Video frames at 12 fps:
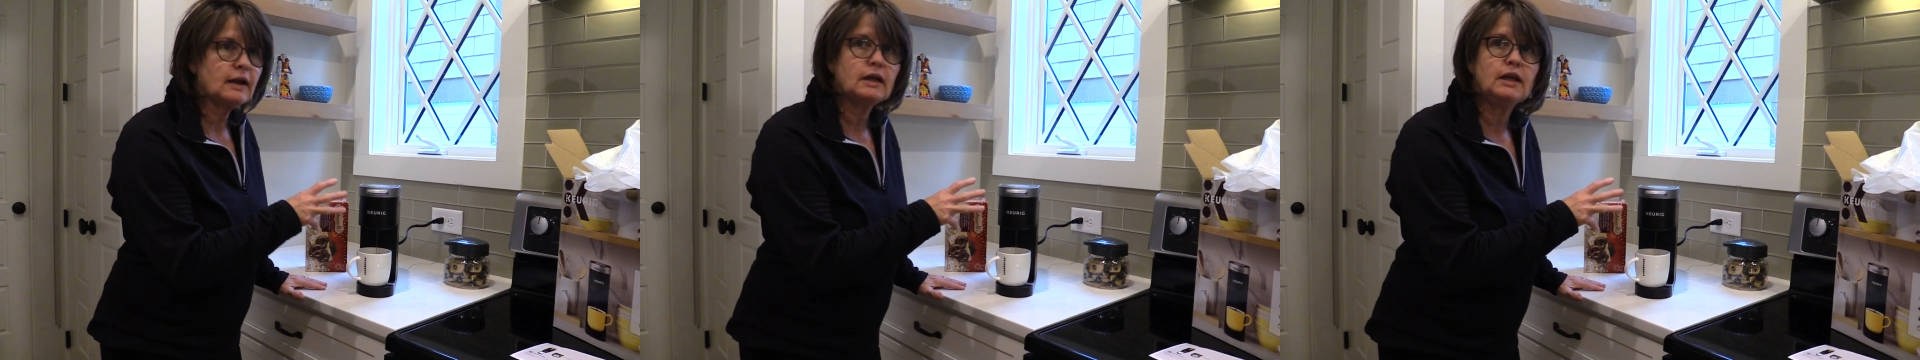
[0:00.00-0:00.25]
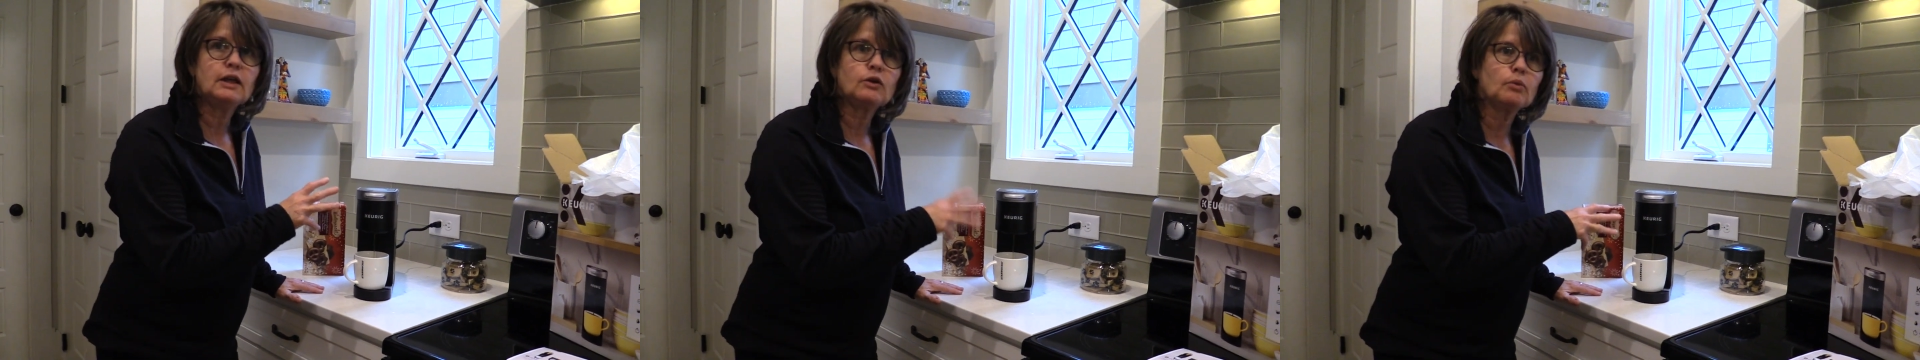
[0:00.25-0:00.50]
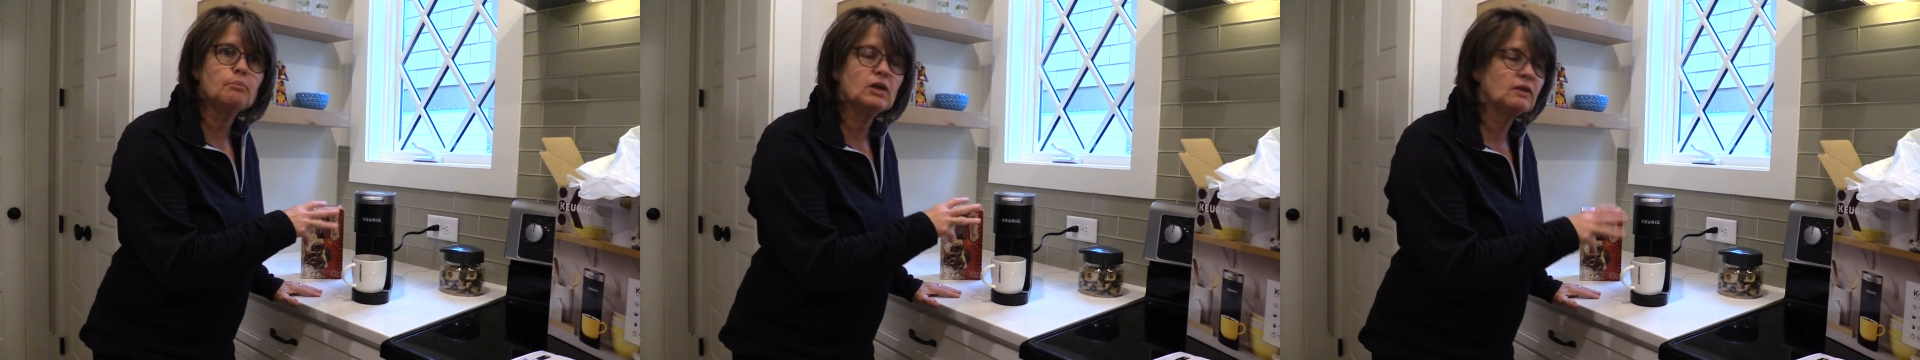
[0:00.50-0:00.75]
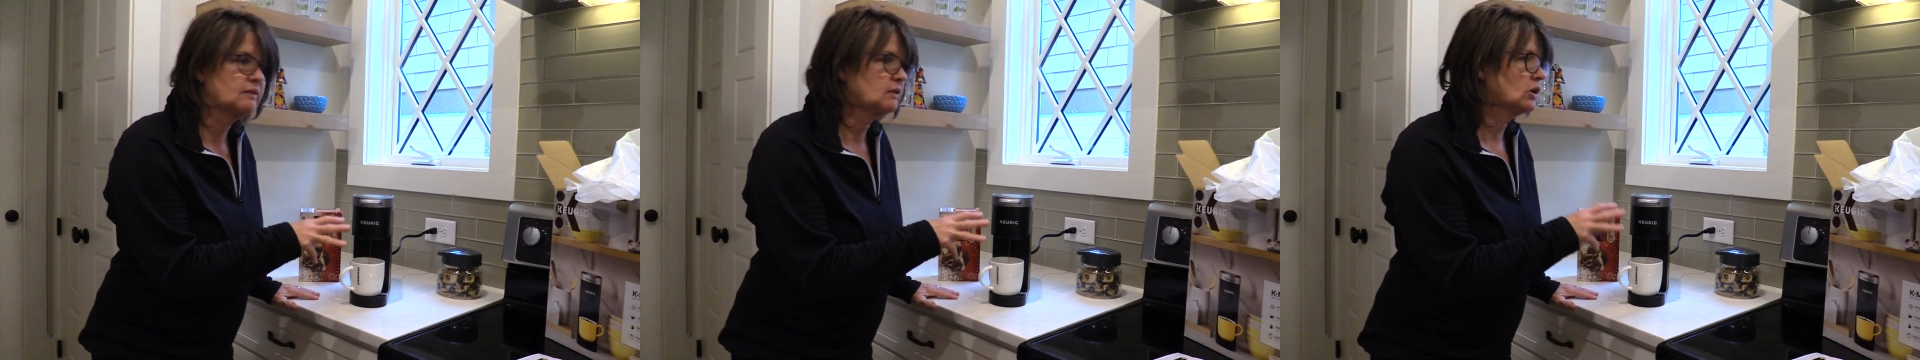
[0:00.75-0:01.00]
a hit or
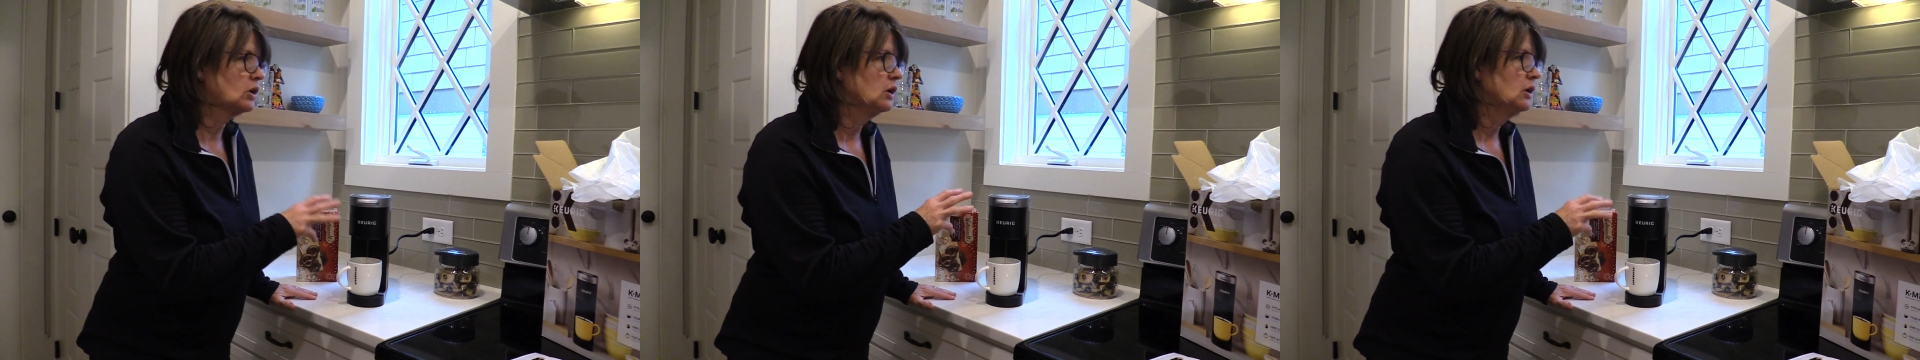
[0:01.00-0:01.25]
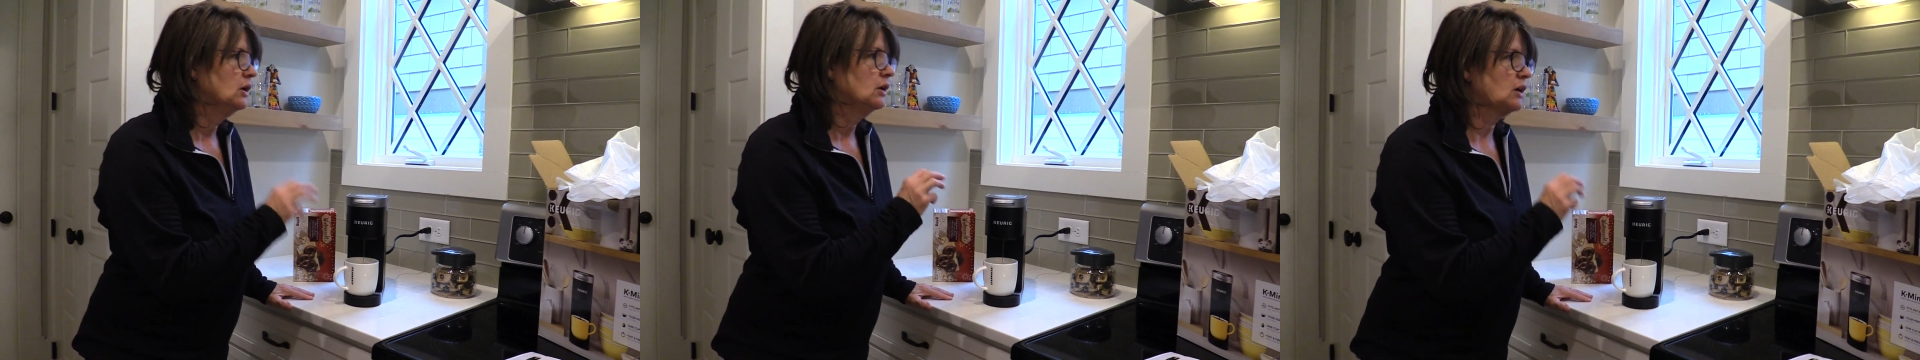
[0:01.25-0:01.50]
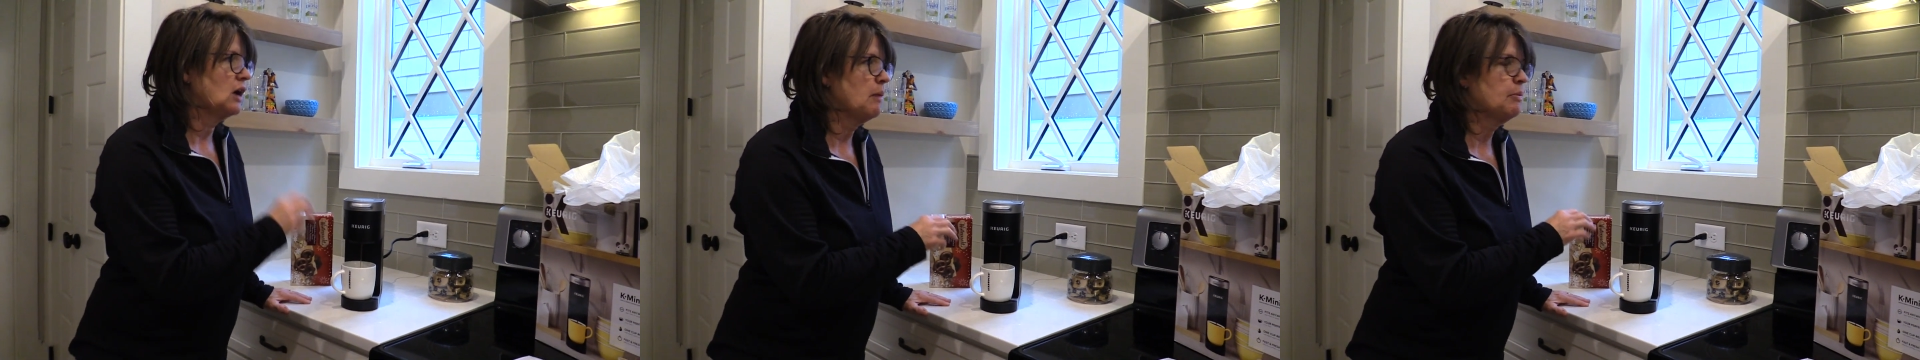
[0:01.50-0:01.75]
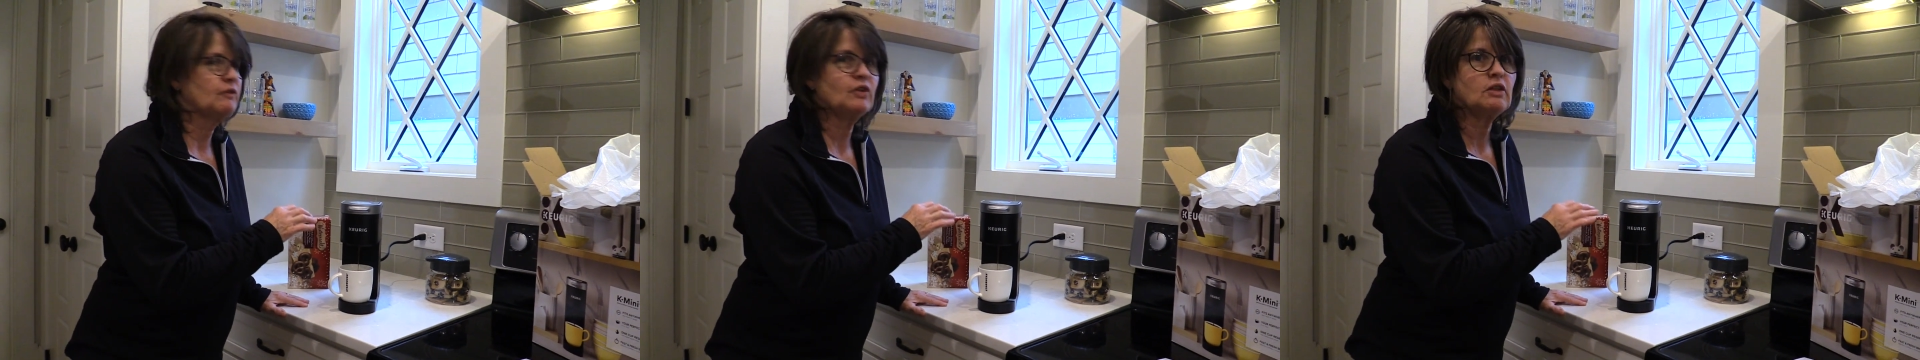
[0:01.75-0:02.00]
miss cup of